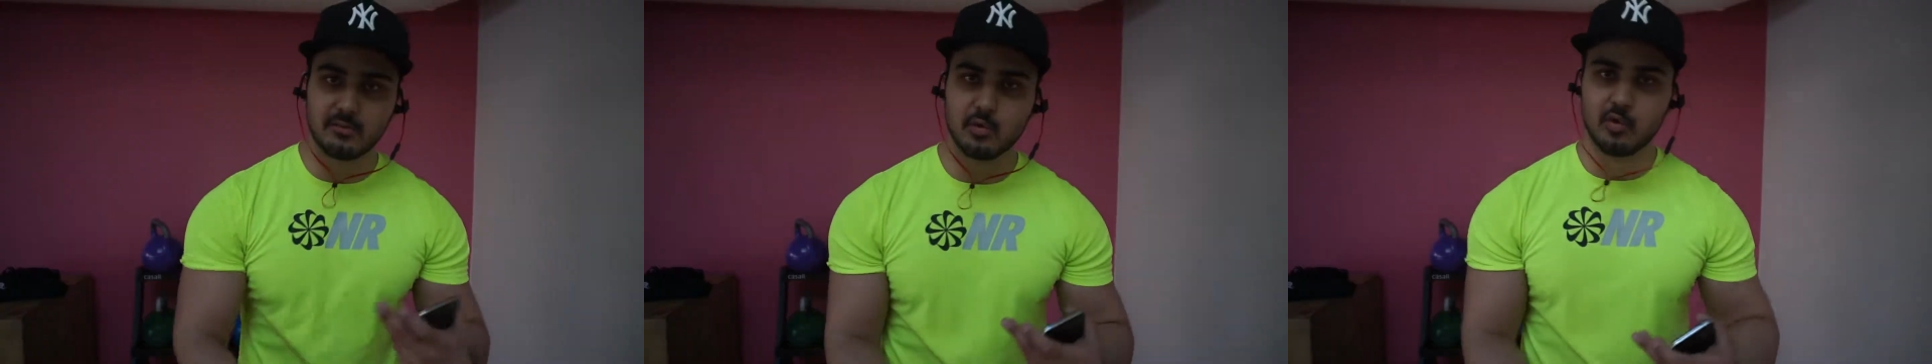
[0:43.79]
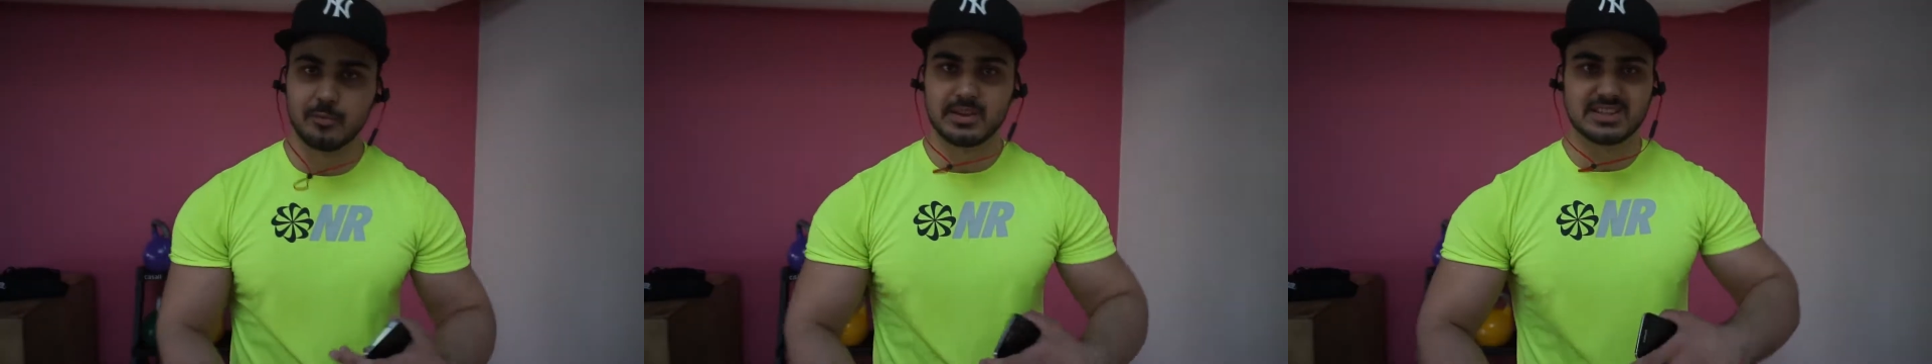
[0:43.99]

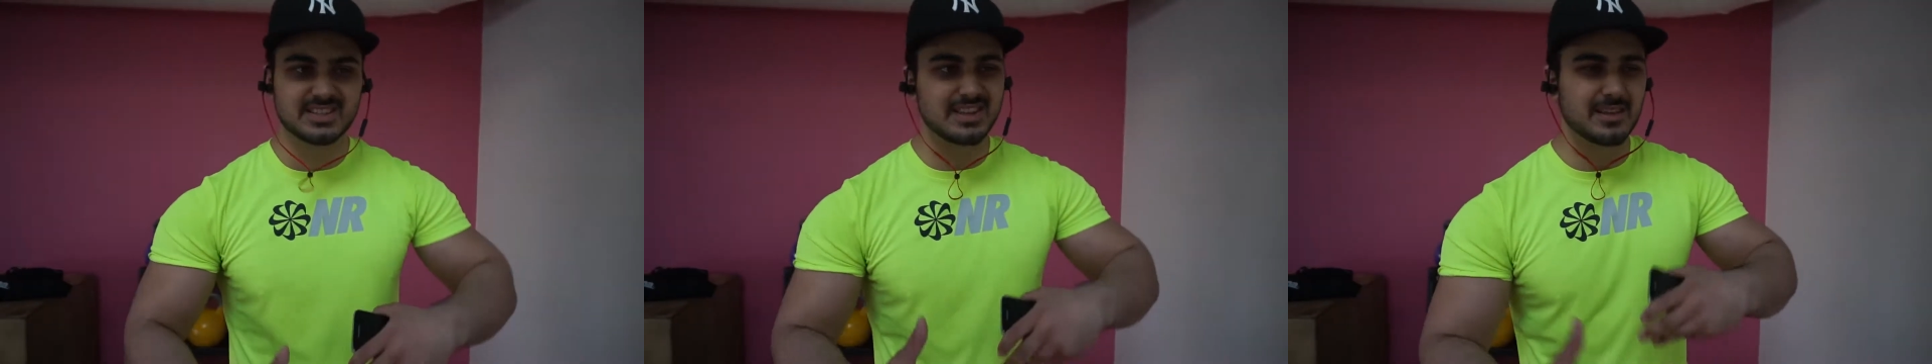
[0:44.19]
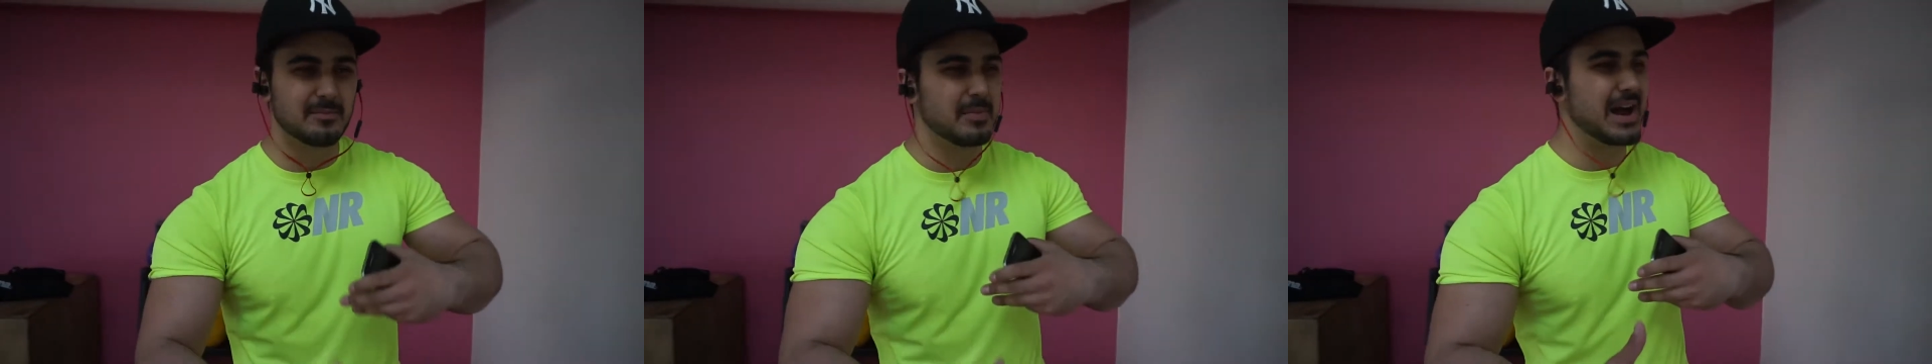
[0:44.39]
movements, the
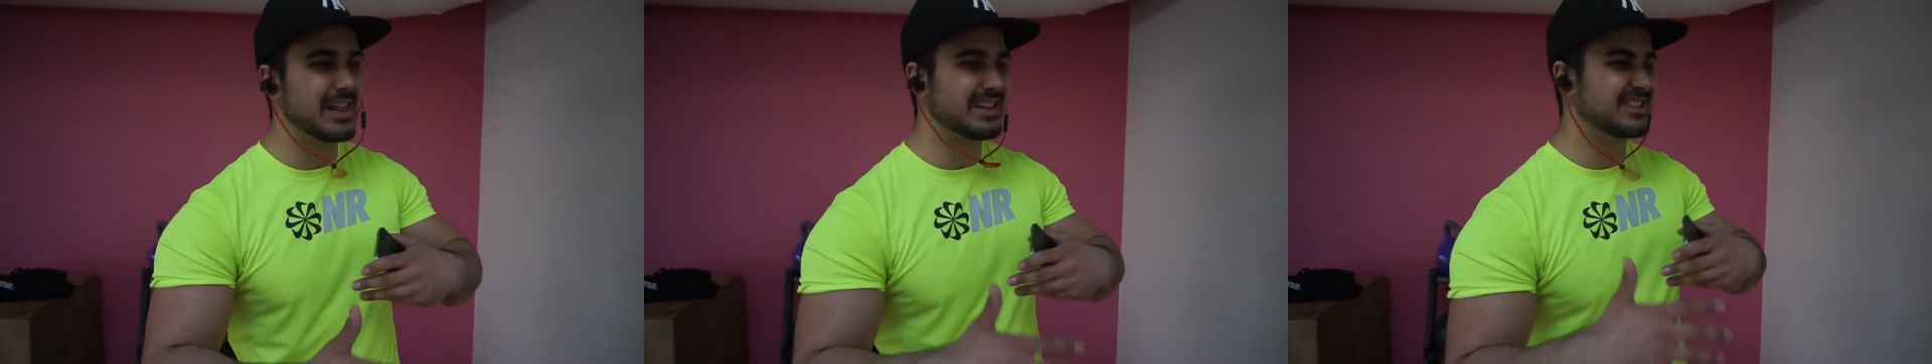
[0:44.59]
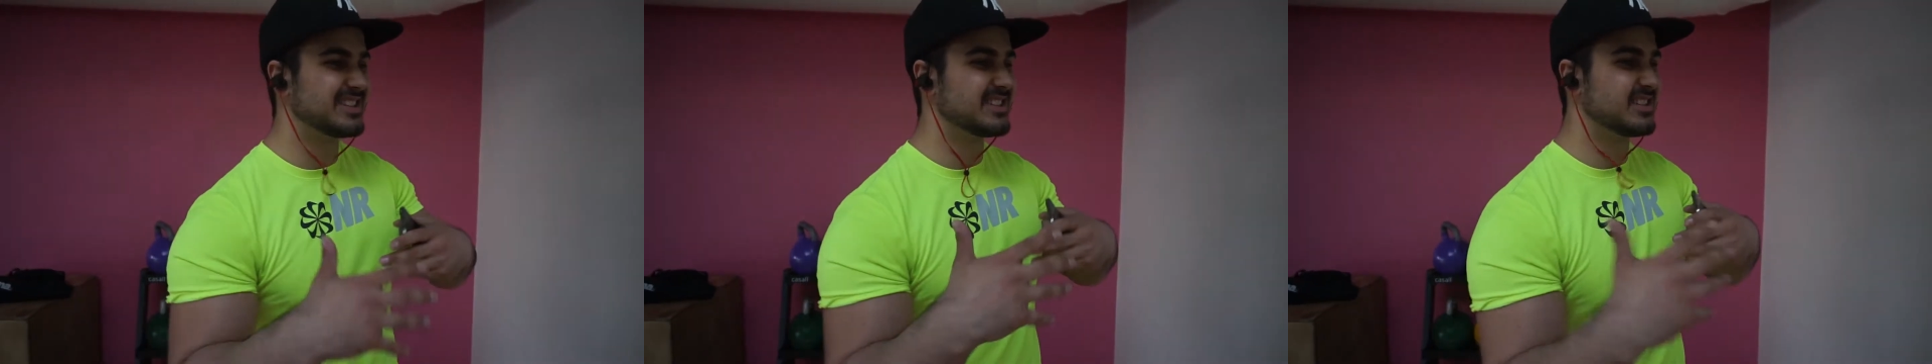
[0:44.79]

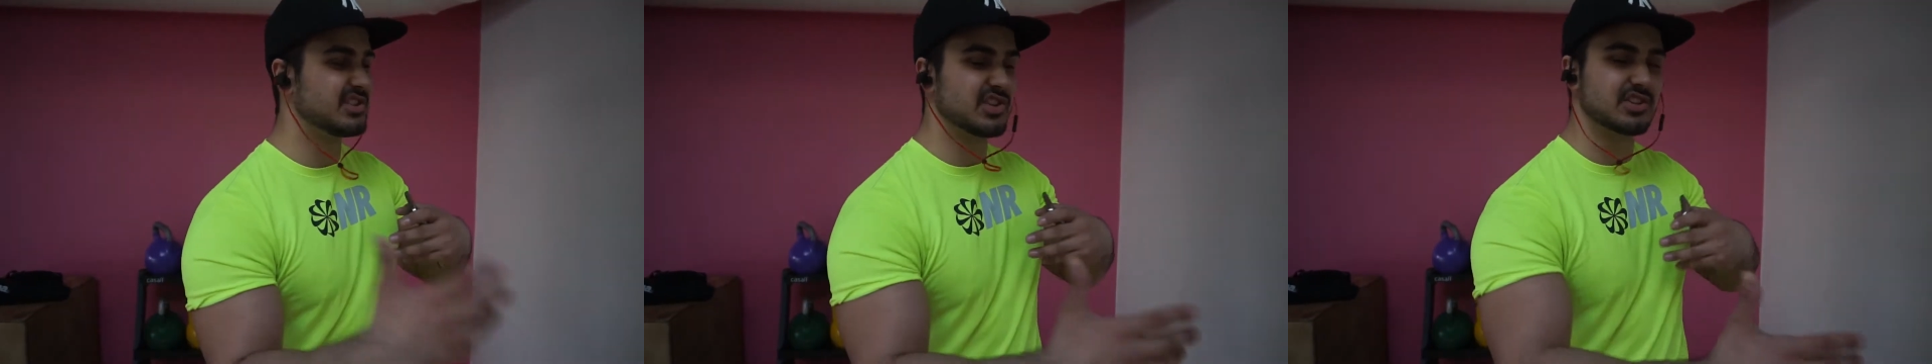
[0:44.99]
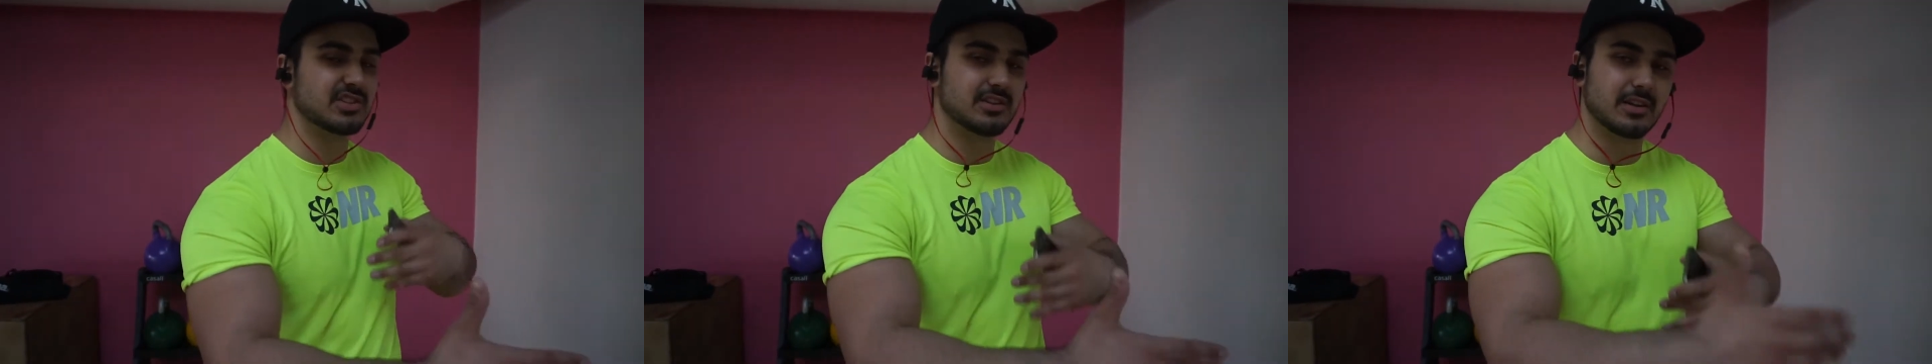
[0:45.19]
imbalances is just